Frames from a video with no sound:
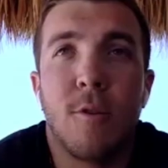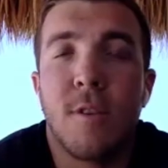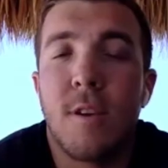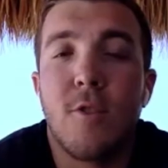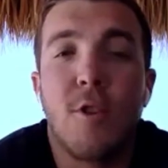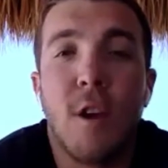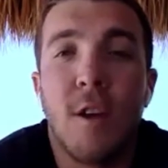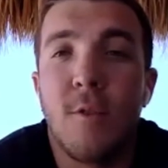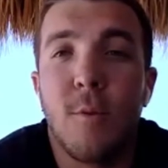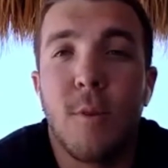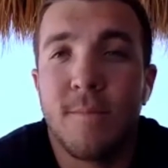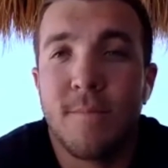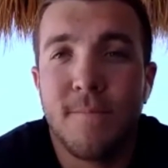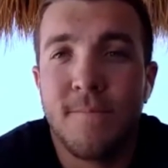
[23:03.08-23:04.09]
just say
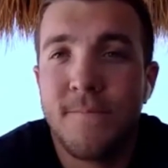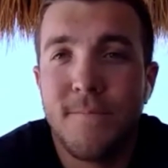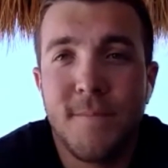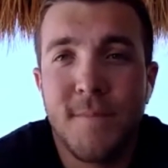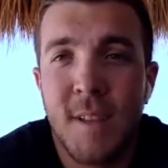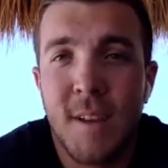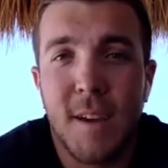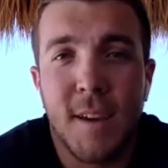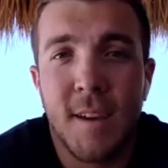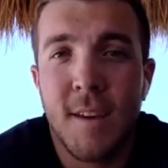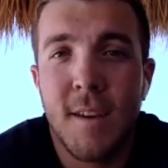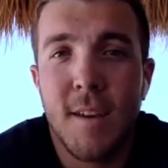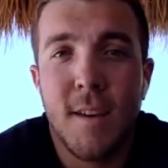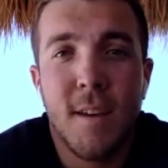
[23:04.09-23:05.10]
genuine. Like,
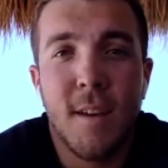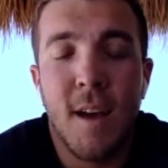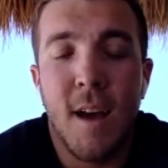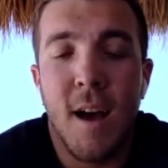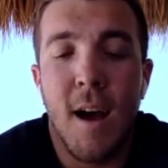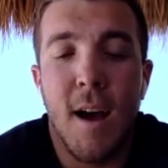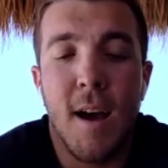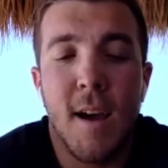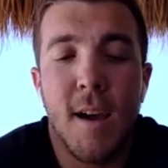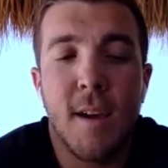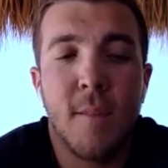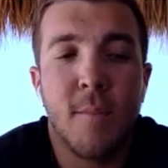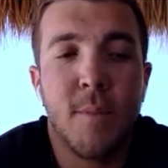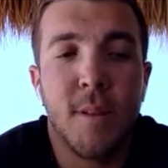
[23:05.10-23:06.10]

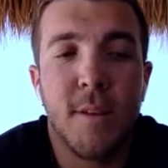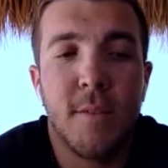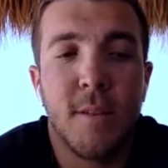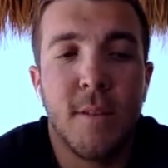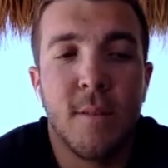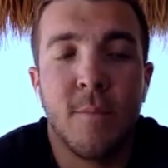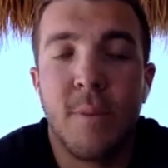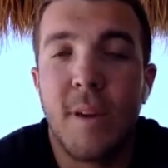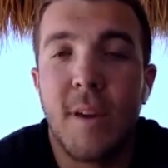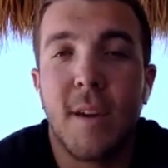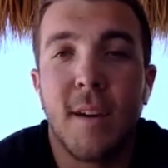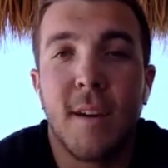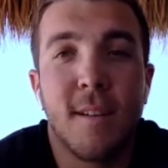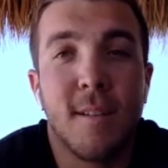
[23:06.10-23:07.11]
I believe in
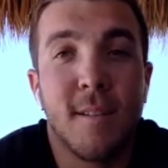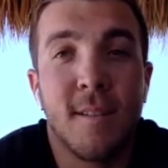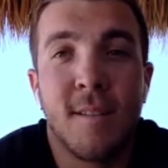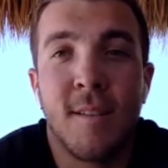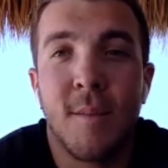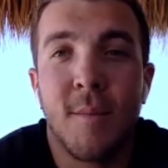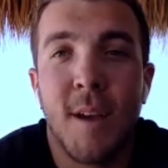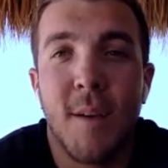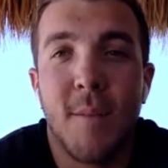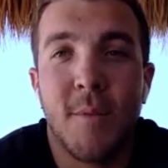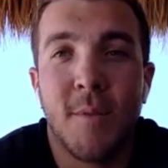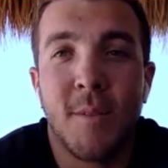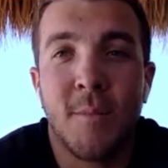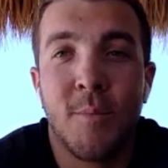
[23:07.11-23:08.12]
being
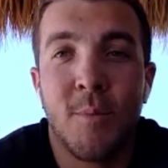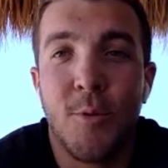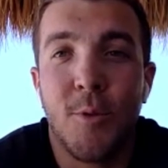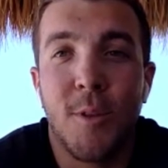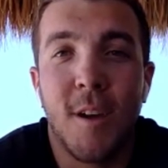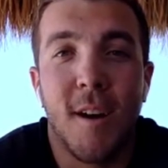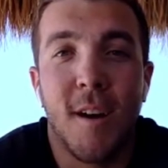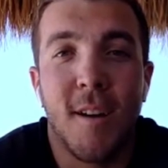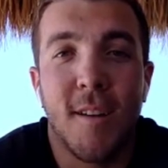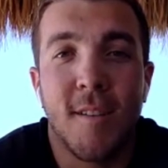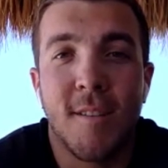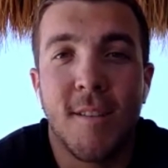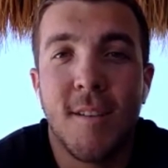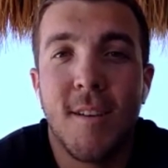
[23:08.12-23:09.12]
sometimes brutally
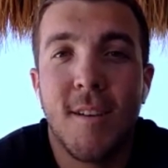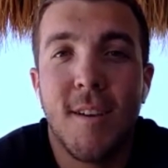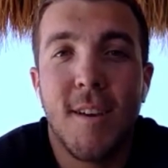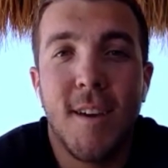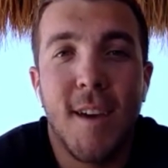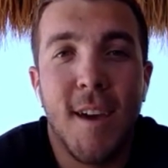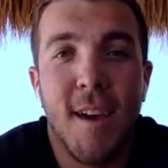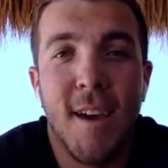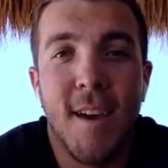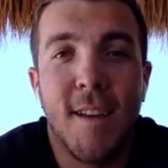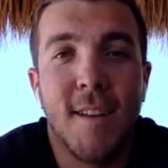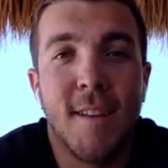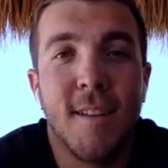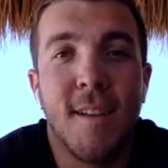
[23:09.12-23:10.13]
honest.
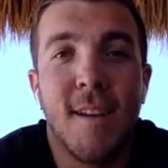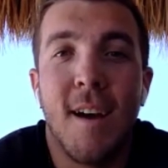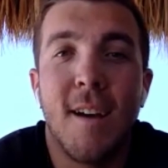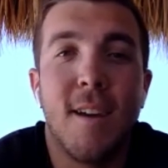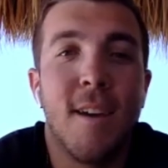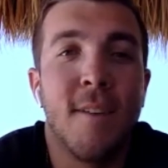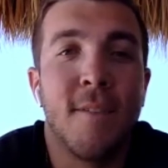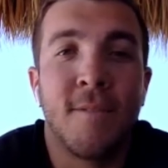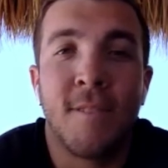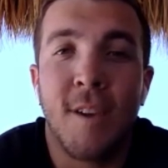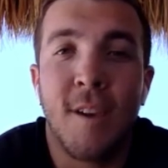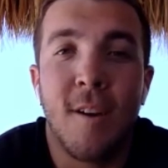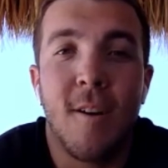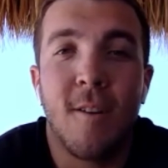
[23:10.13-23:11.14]
And if
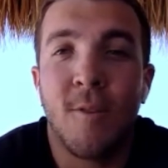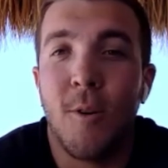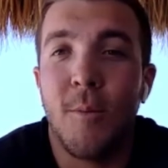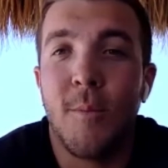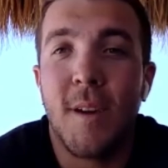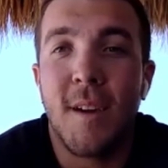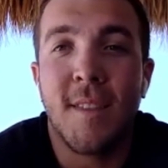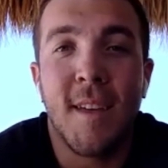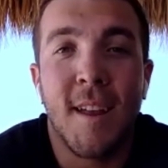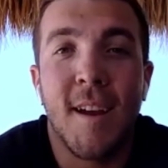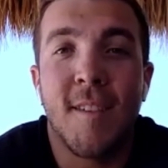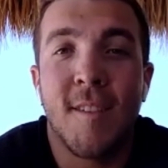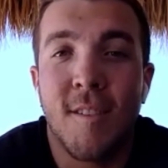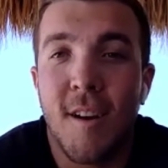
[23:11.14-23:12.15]
TR told me that
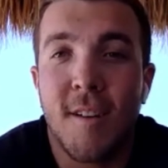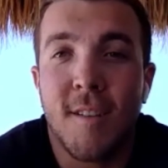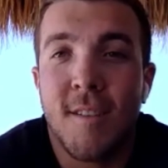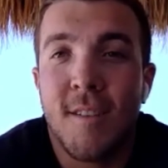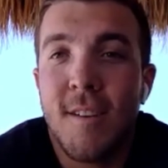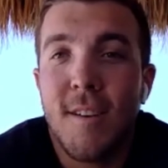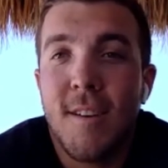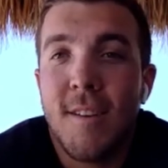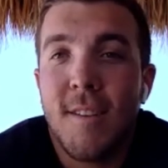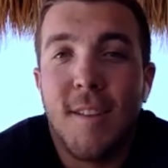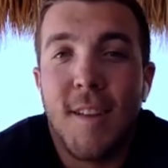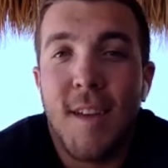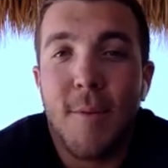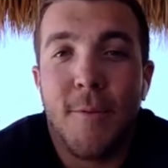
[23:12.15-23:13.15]
I sucked
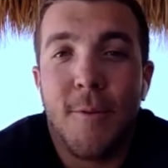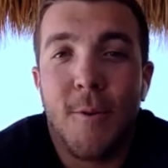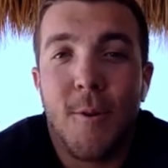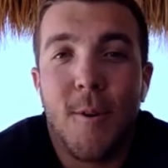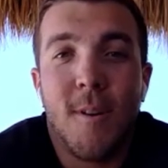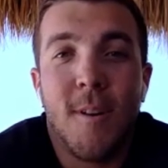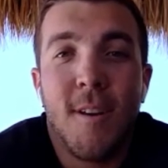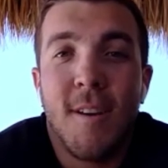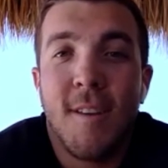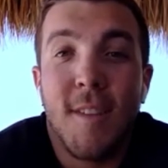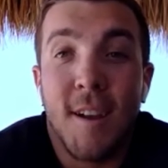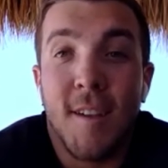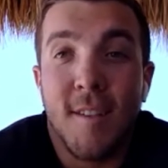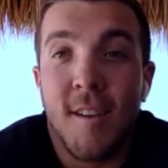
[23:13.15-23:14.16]
the day before,
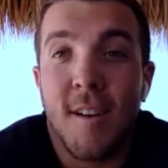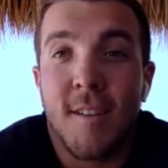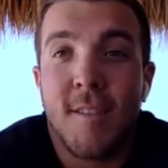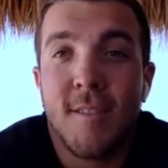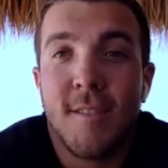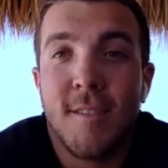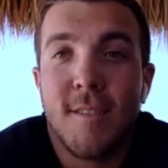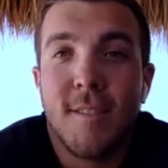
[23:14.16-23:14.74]
then I sucked.